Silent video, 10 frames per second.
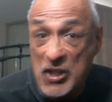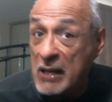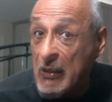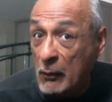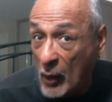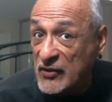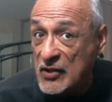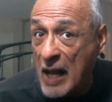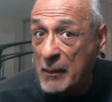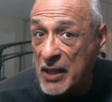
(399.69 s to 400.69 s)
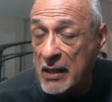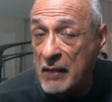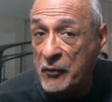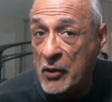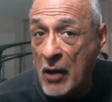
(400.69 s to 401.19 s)
which he he was
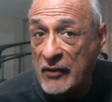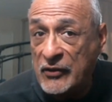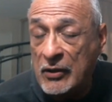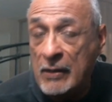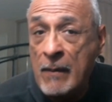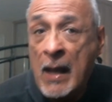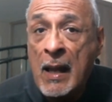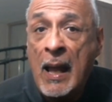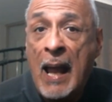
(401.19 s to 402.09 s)
nominated for an Oscar,